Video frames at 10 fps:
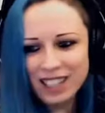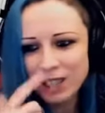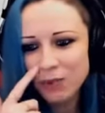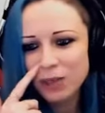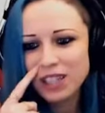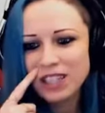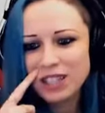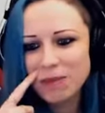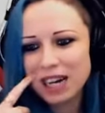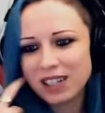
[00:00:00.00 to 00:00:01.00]
this queen is
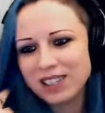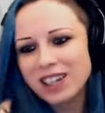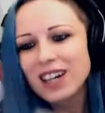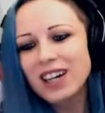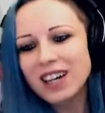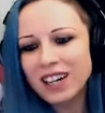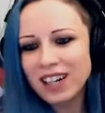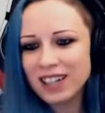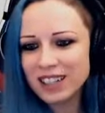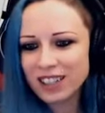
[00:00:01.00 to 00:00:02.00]
smart.
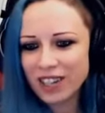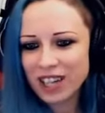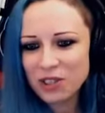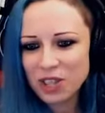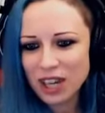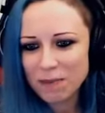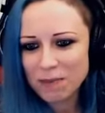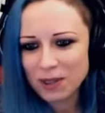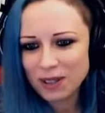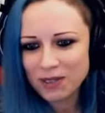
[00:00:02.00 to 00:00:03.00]
Uh, Royal
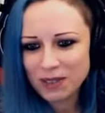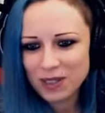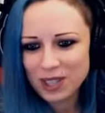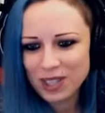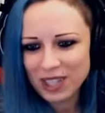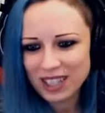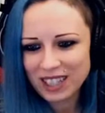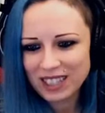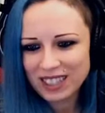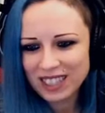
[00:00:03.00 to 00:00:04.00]
Champion with the
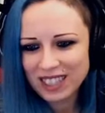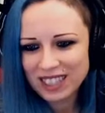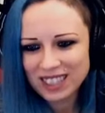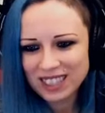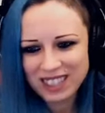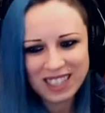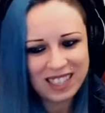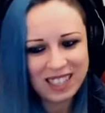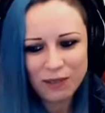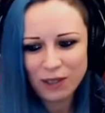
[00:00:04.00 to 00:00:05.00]
shield single
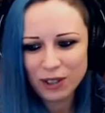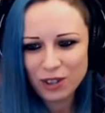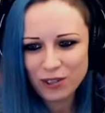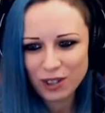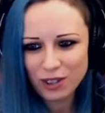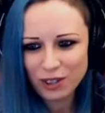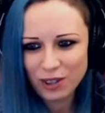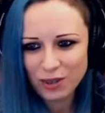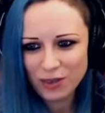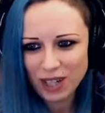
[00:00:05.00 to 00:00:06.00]
inferno, she will not
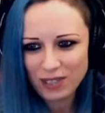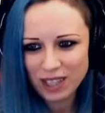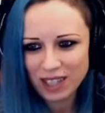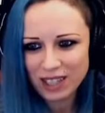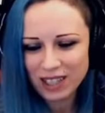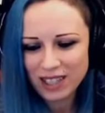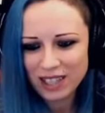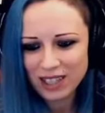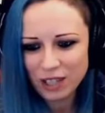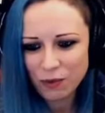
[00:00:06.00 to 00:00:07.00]
survive there. The
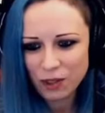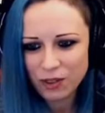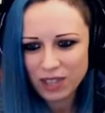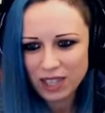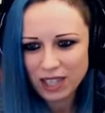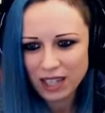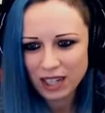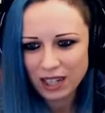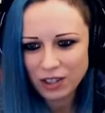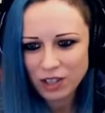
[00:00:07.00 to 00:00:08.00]
single inferno is
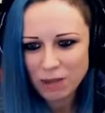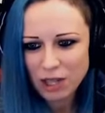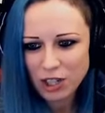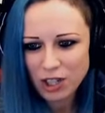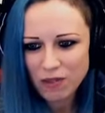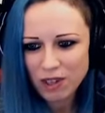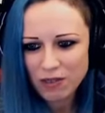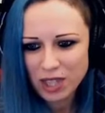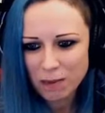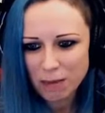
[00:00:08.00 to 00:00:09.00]
scary. Just imagine if we have
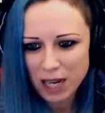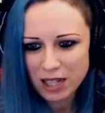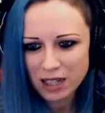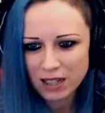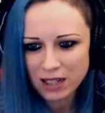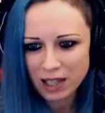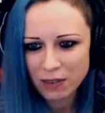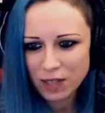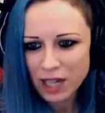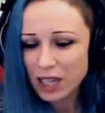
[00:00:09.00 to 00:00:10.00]
some miners
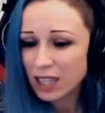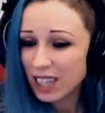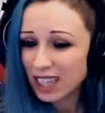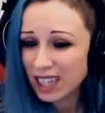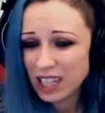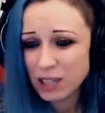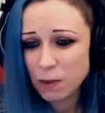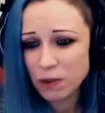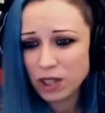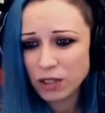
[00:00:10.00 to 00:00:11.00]
left. Grand
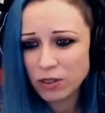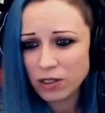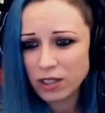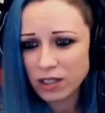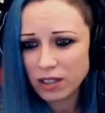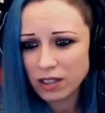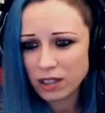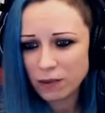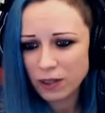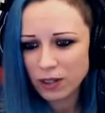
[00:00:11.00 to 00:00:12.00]
X-bomb next to the single
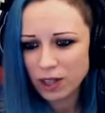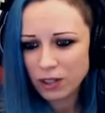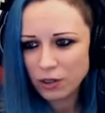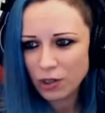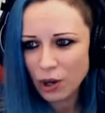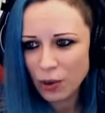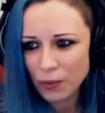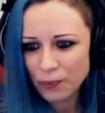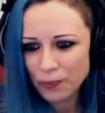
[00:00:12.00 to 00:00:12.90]
inferno. I don't know.